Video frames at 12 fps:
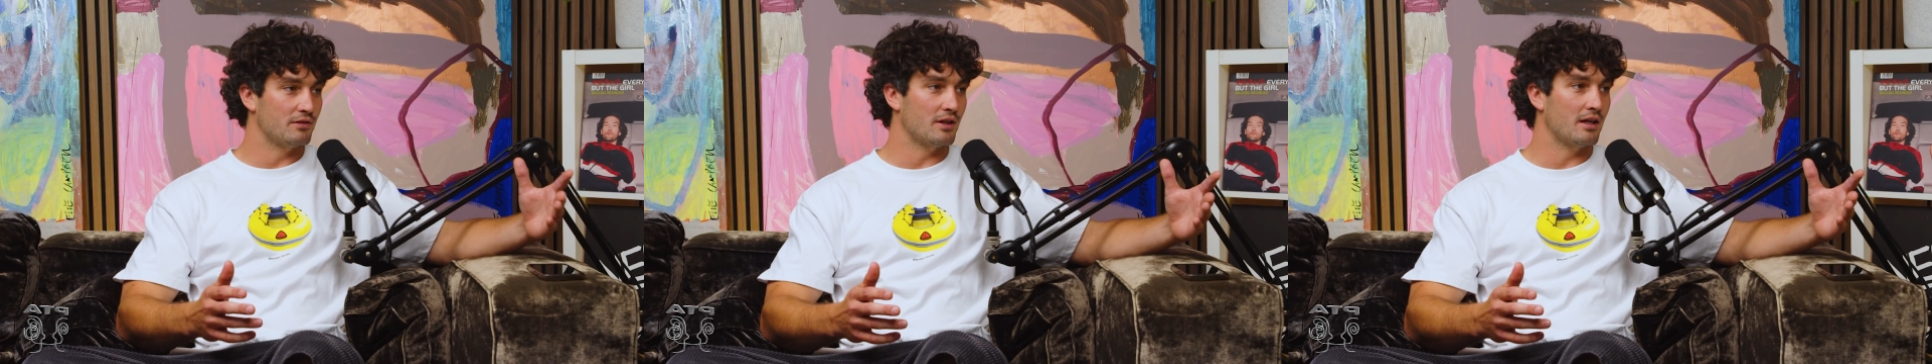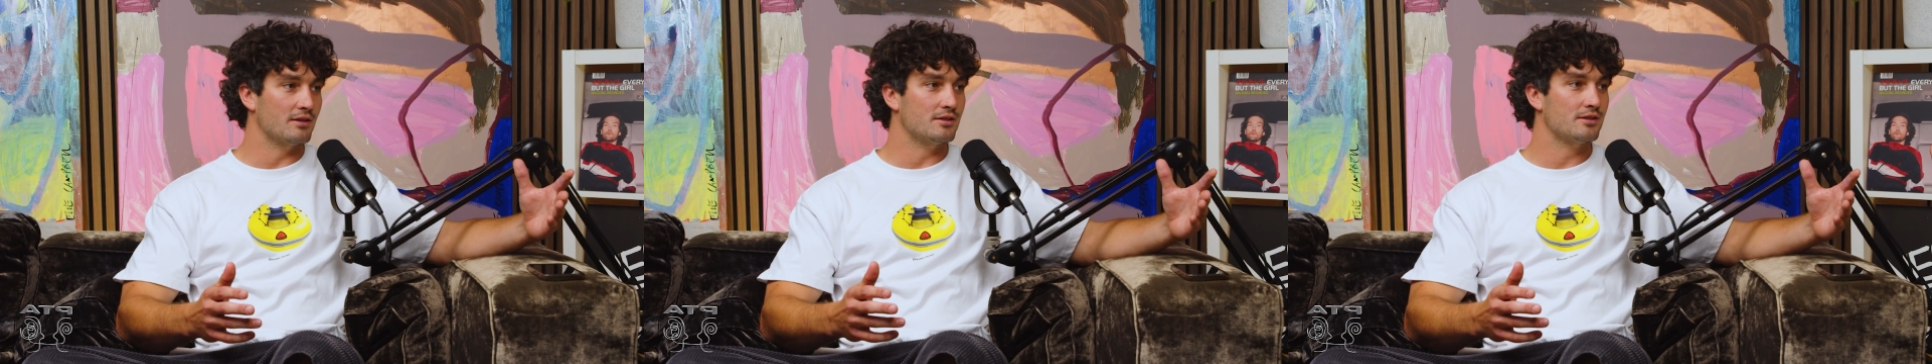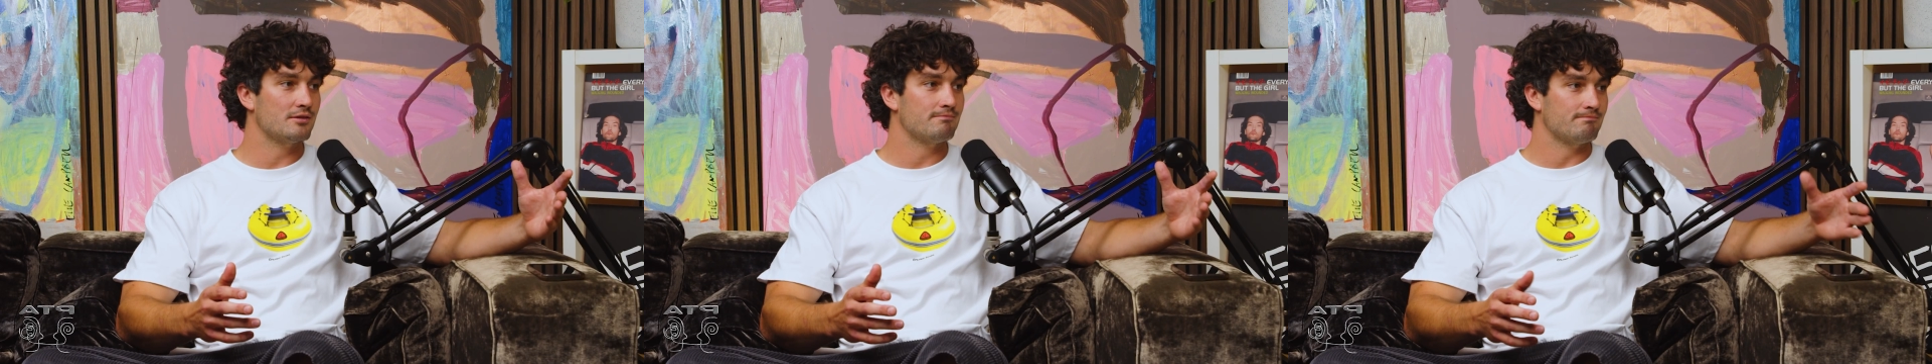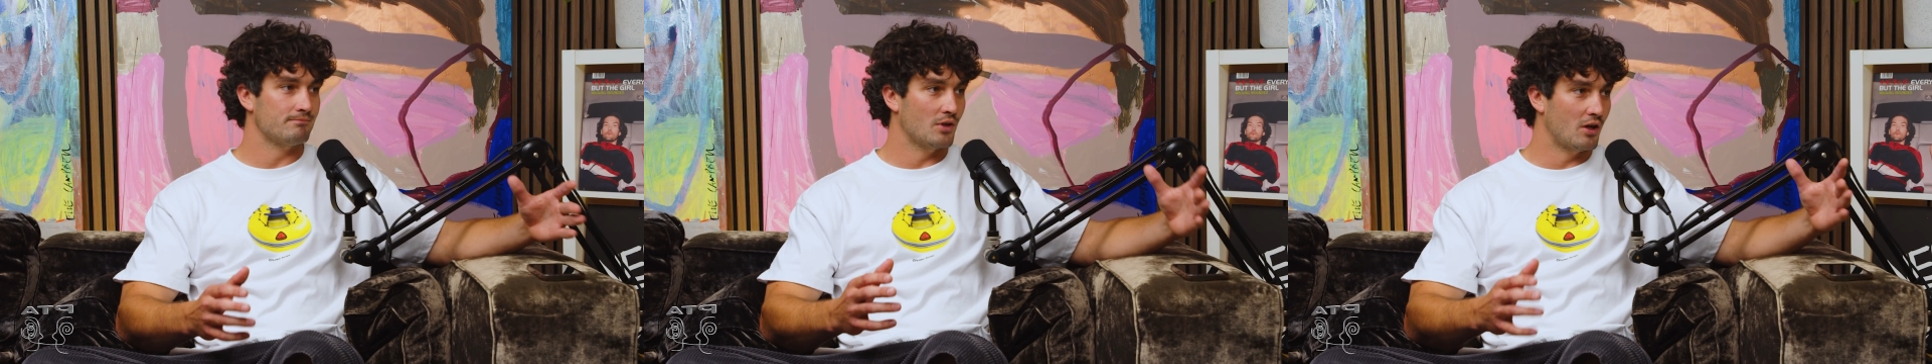big floods,
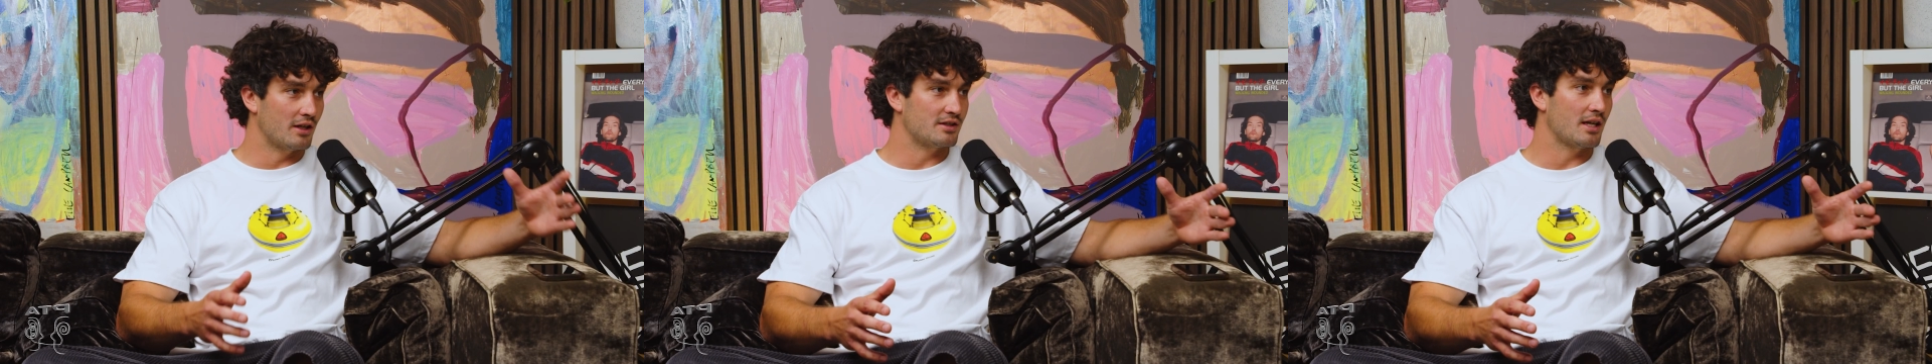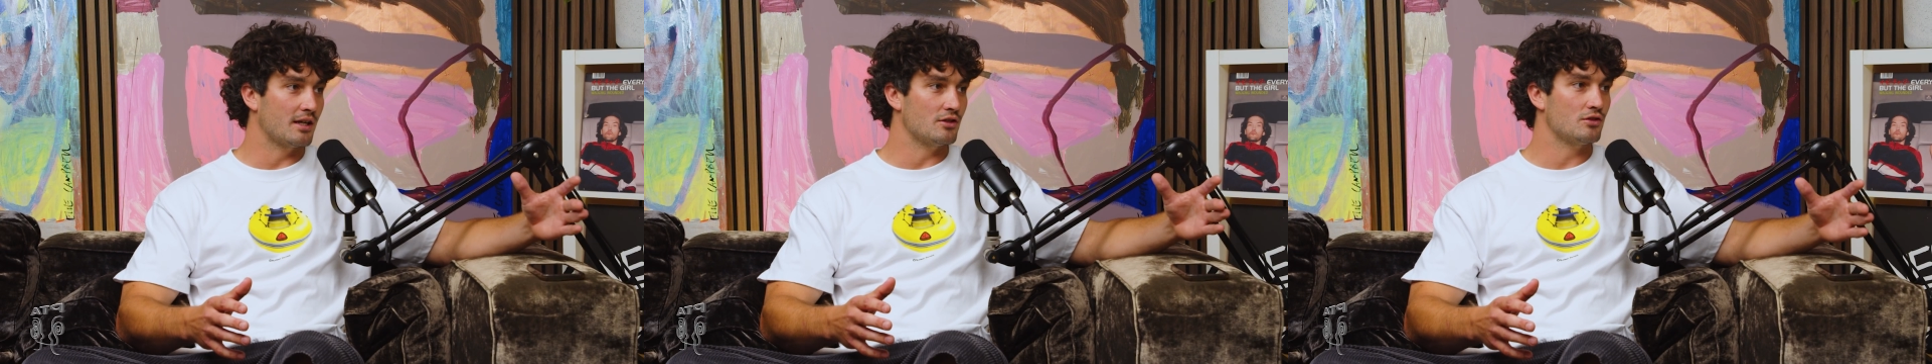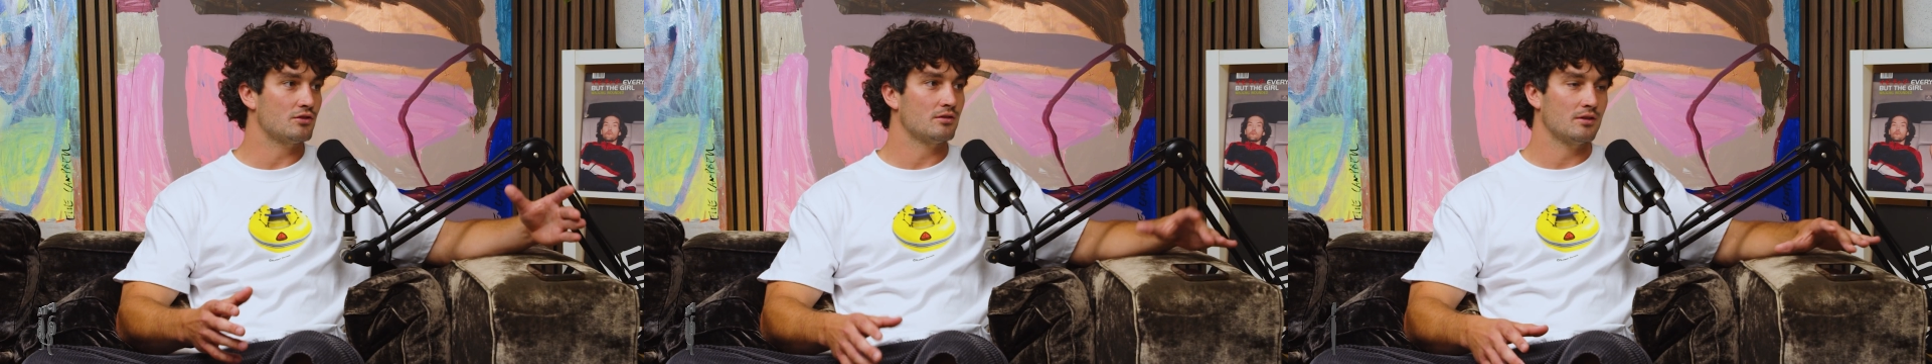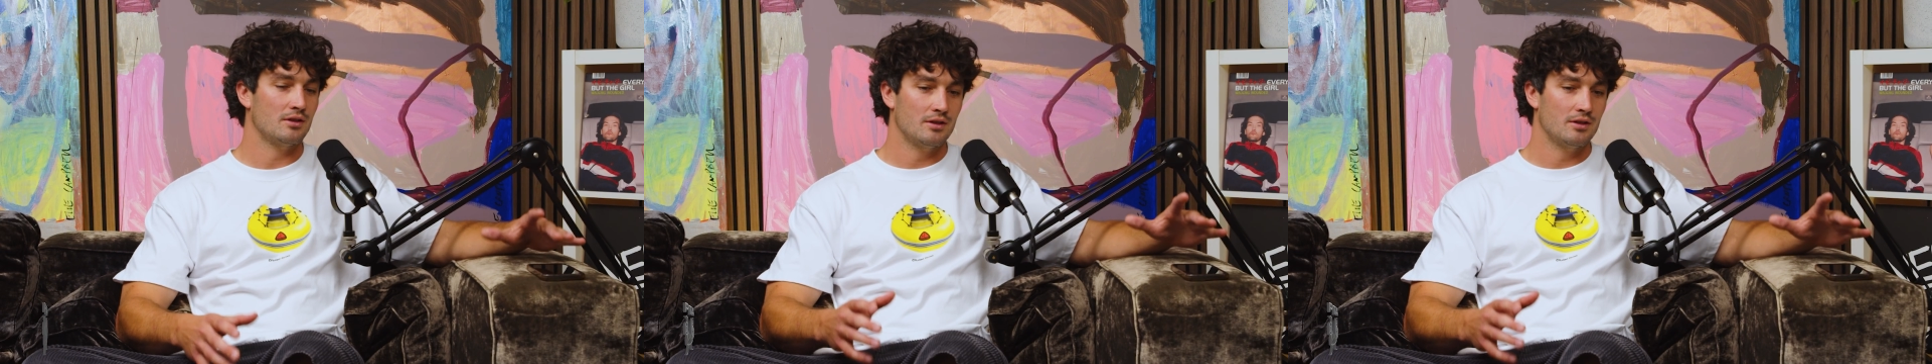ice age,